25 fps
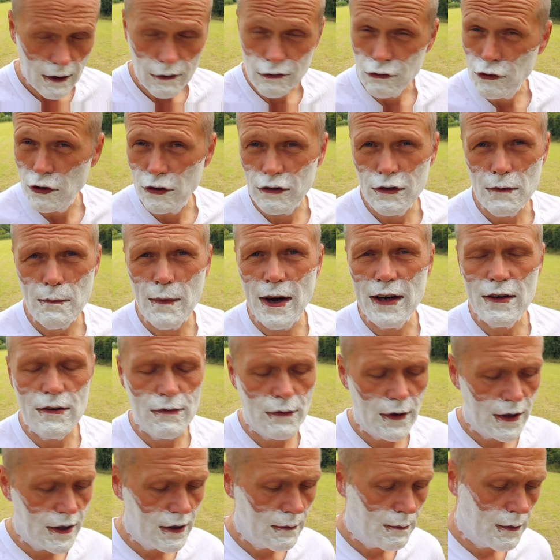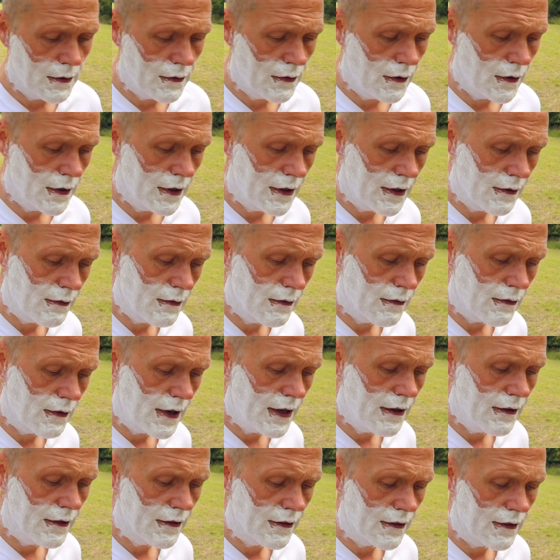It's just a matter of whether you prefer the different
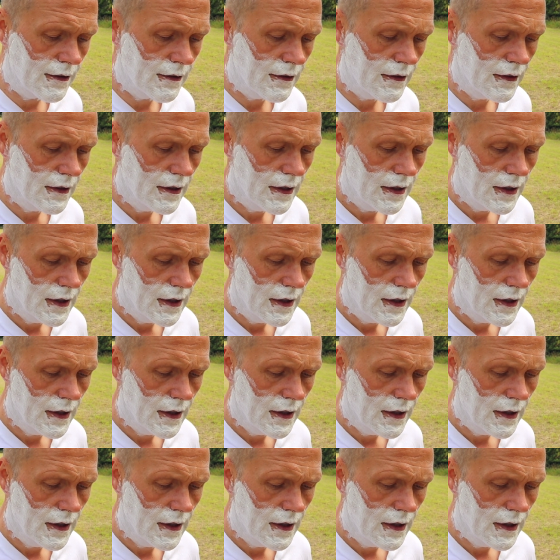fragrances.